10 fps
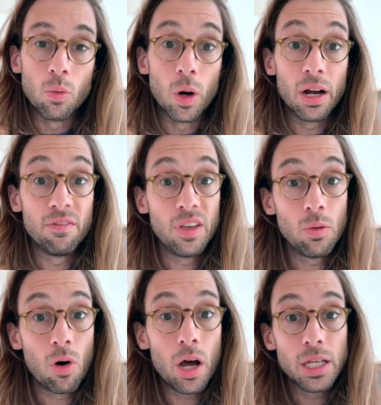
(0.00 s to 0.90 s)
where
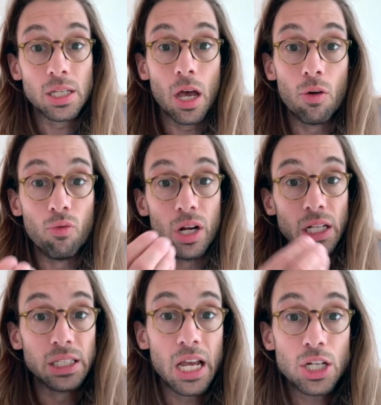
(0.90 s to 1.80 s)
v1 is a
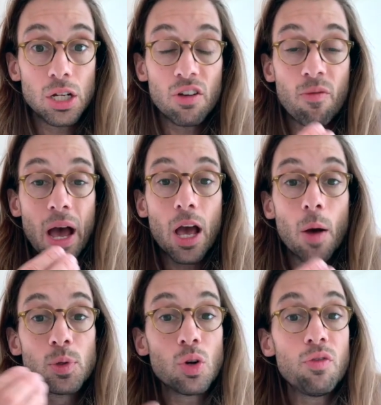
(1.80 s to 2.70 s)
realization of my
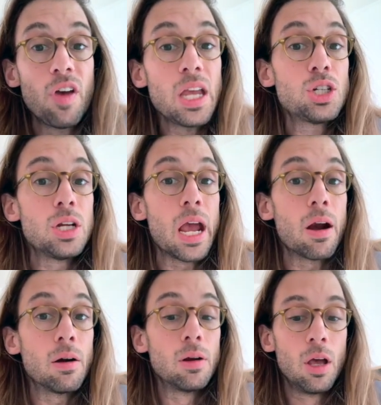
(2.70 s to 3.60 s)
observation
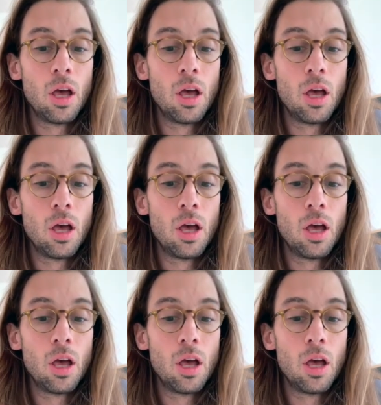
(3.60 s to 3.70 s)
error,